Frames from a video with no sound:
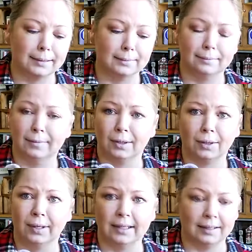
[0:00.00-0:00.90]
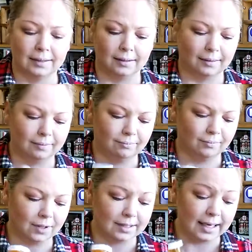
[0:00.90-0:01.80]
and they're great little
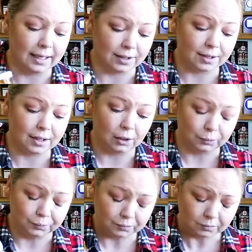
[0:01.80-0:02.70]
containers. So